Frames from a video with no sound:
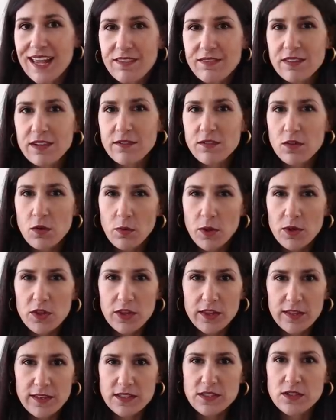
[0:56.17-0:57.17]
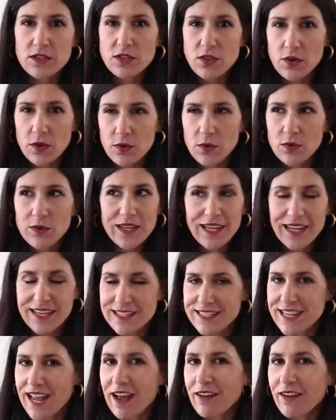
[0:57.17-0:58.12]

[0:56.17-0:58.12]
even if you're watching this two years